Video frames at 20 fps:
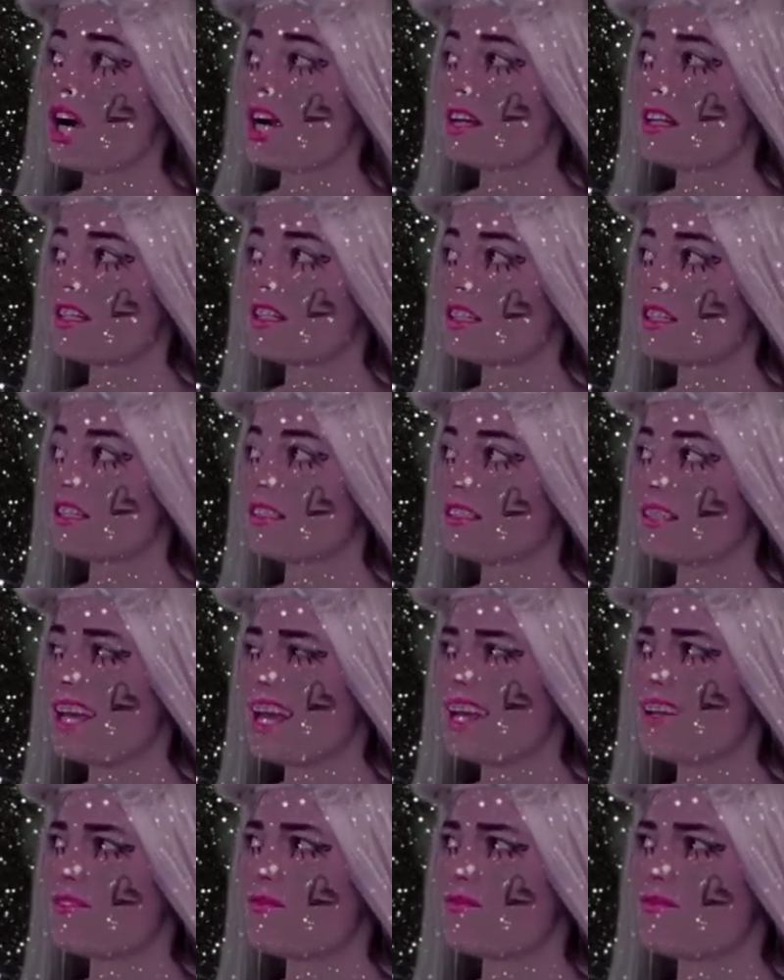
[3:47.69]
work,
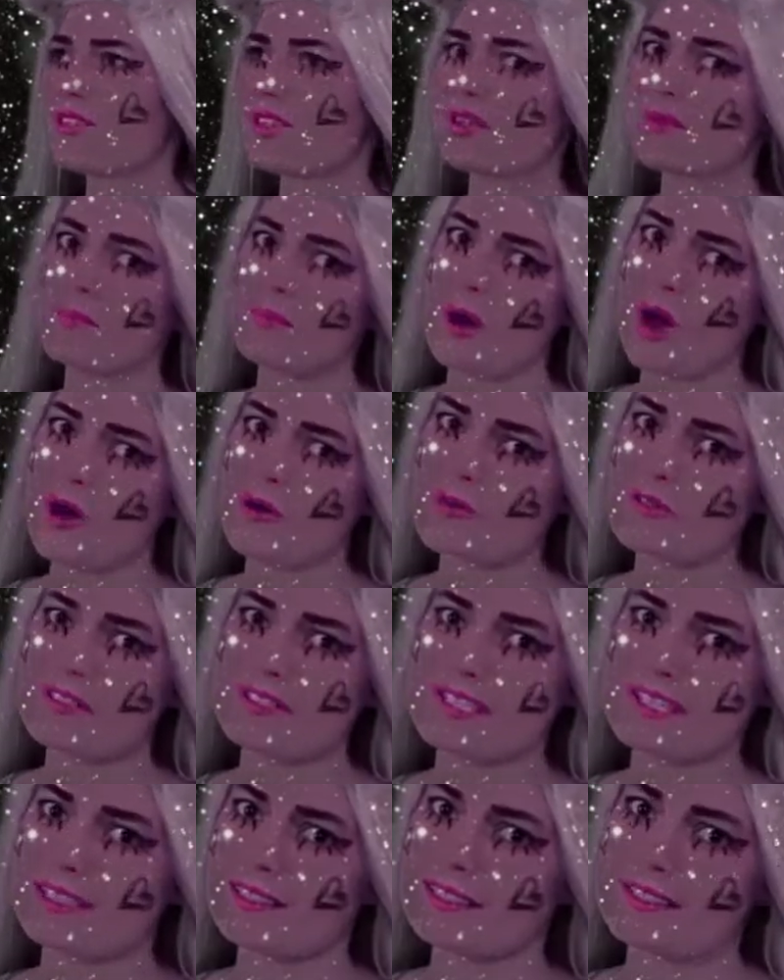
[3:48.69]
and for
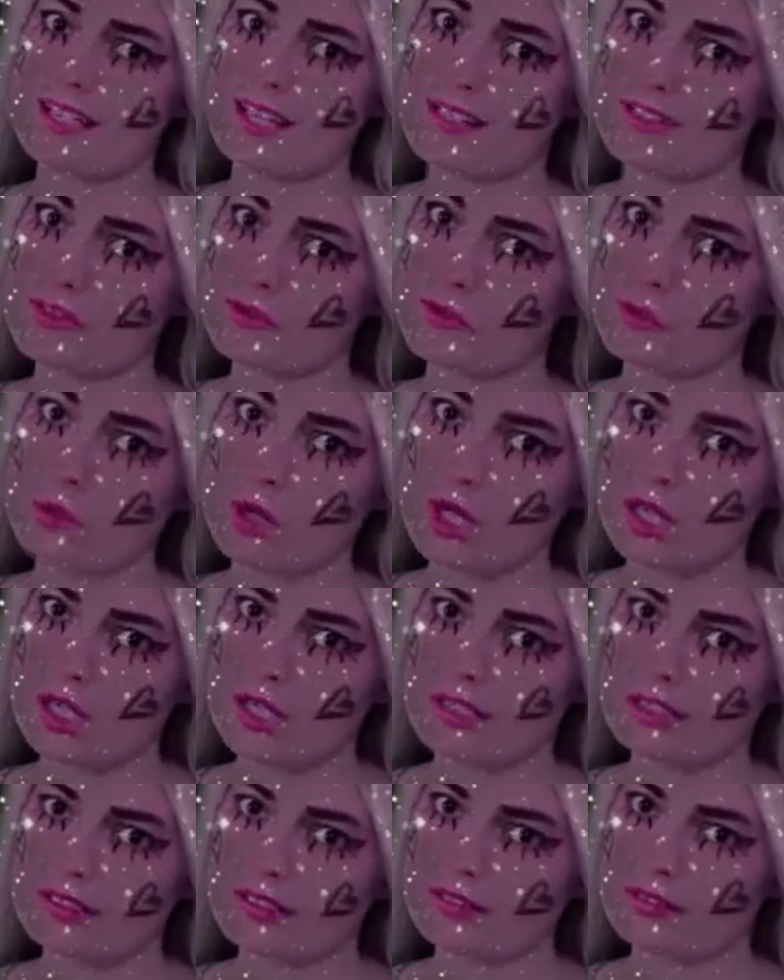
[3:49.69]
most it doesn't
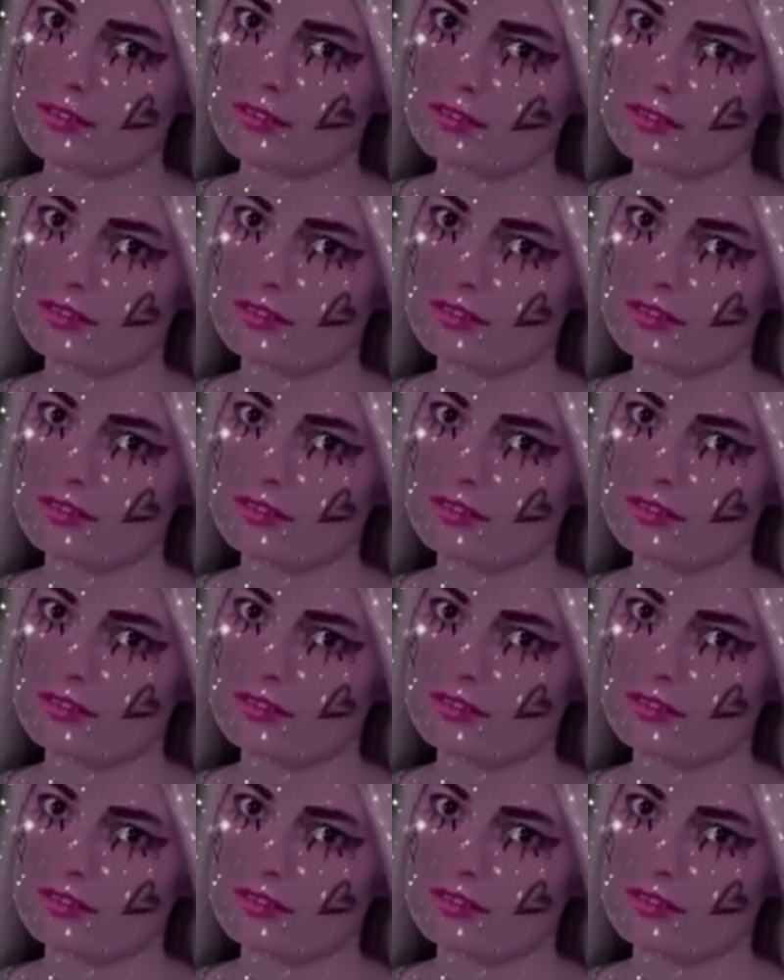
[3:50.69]
work,